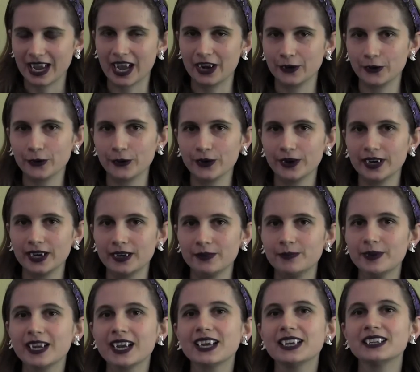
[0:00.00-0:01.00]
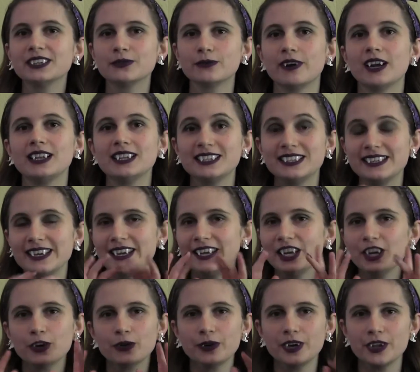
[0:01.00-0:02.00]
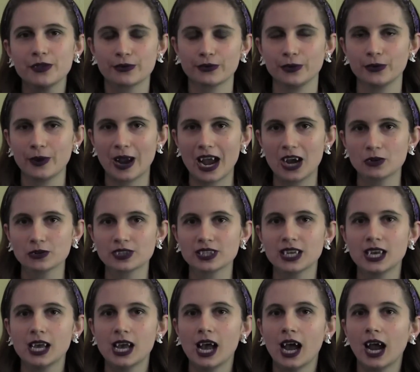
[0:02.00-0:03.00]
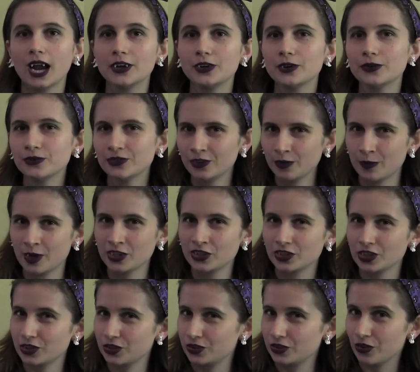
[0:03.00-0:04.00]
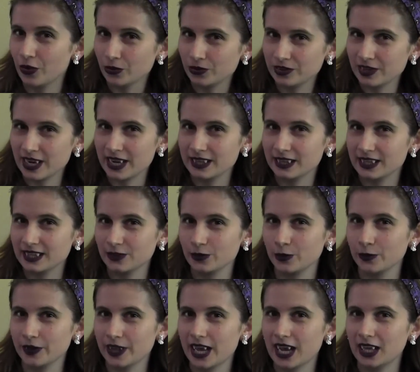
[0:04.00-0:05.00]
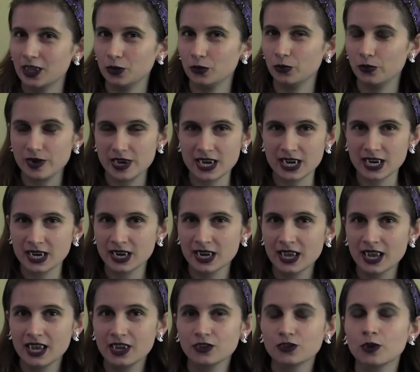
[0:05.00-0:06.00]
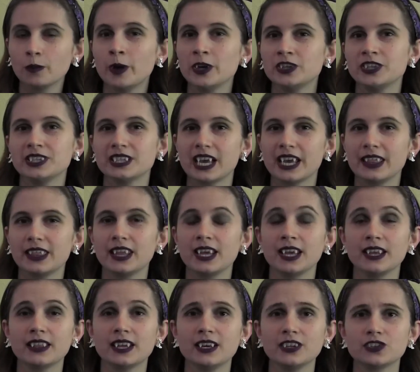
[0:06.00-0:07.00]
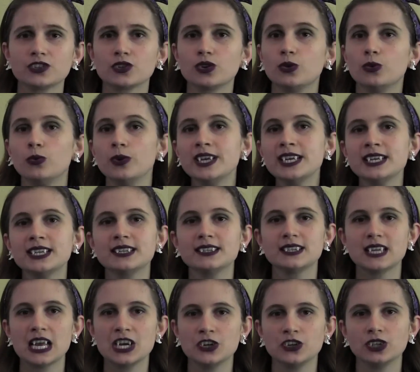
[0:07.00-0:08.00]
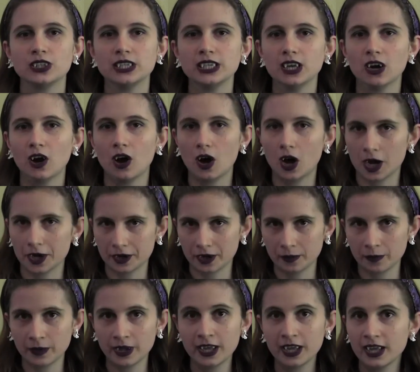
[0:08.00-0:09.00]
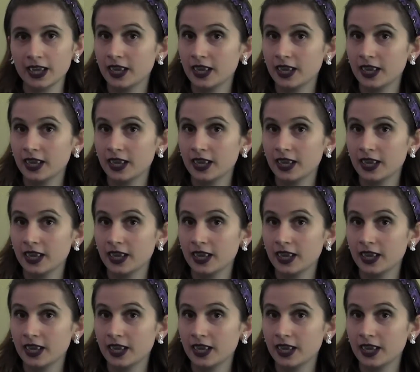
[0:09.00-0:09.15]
category because while it's eerie throughout, I don't so much associate this one with Halloween so much as I think that it's quintessentially autumn.